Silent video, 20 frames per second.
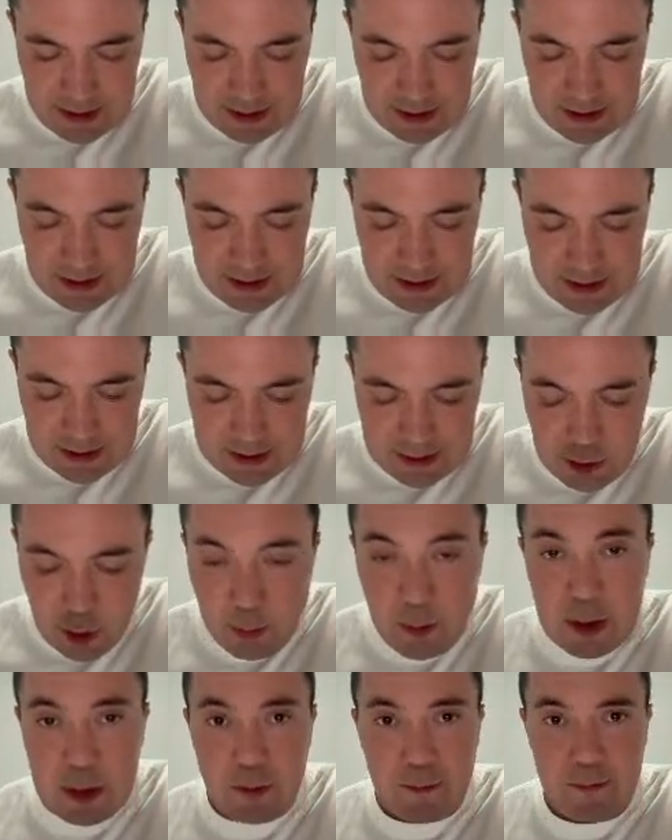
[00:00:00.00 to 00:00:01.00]

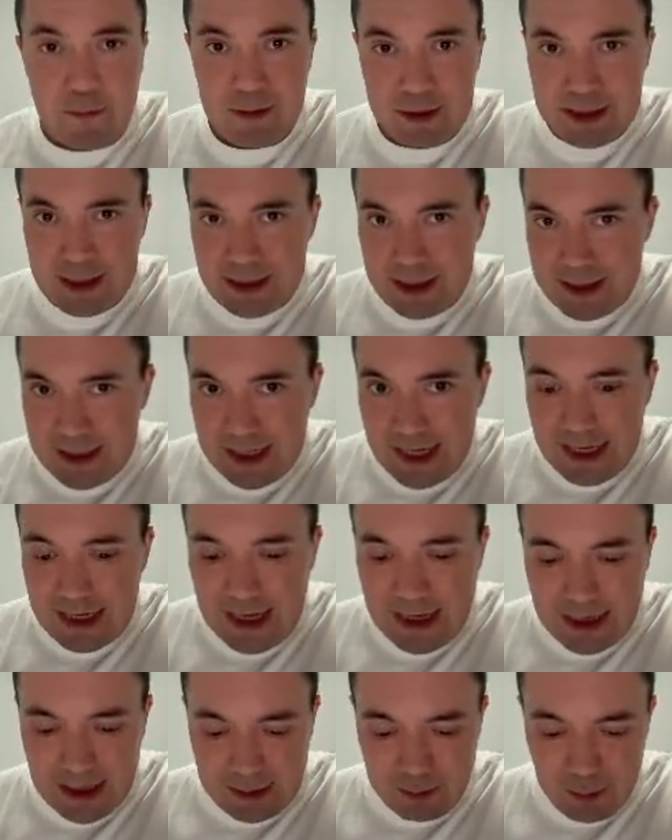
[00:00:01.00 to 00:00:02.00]
topic of
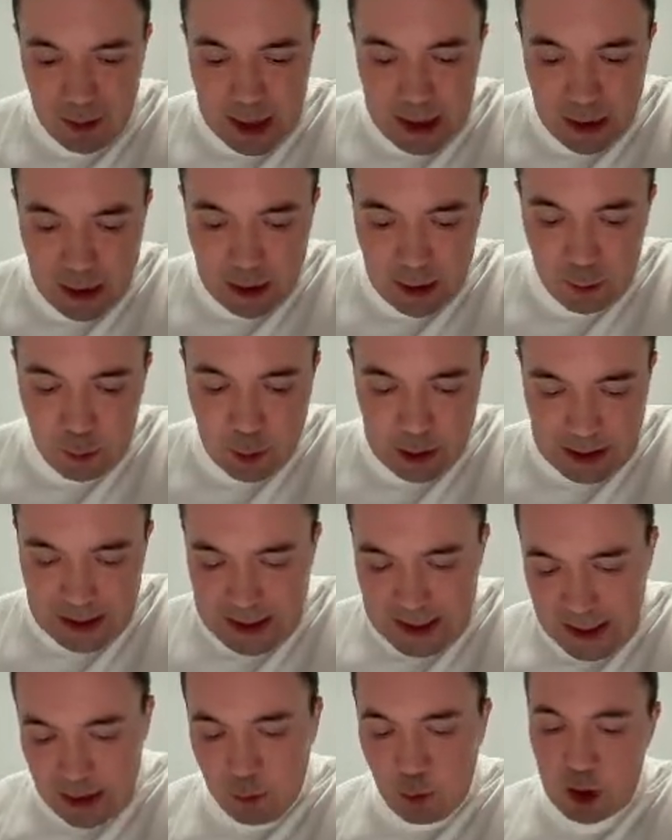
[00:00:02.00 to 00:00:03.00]
taking and making
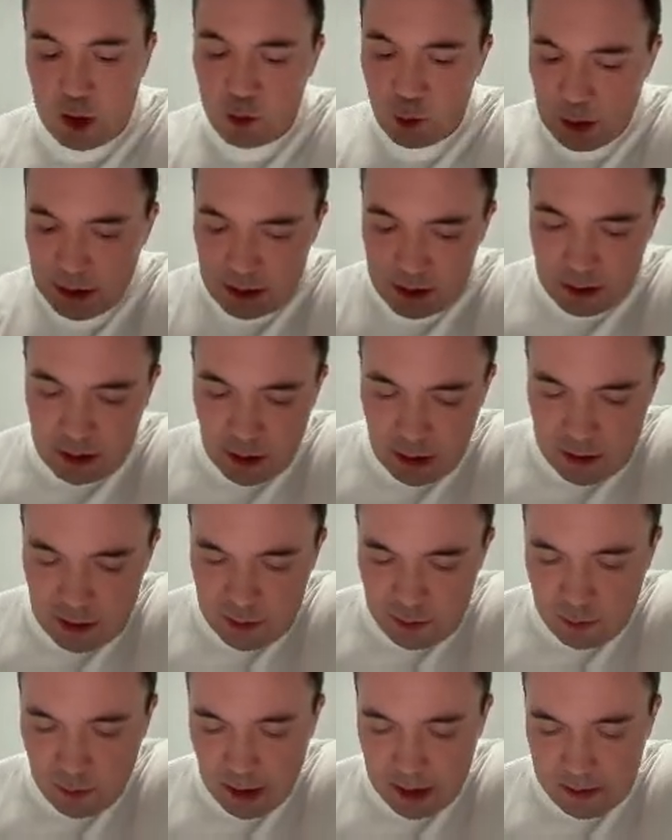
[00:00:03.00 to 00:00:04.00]
liquidity, which we
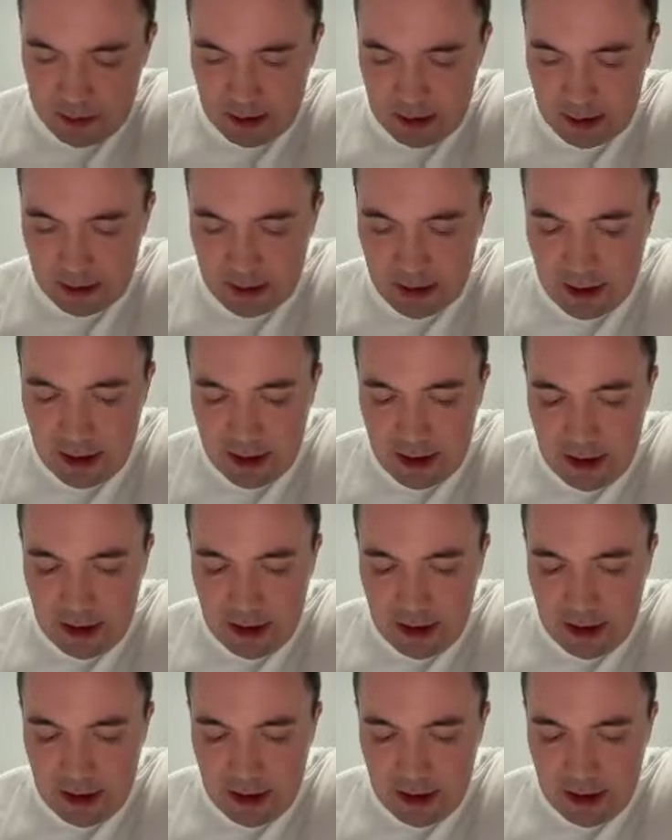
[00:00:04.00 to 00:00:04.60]
touched back then,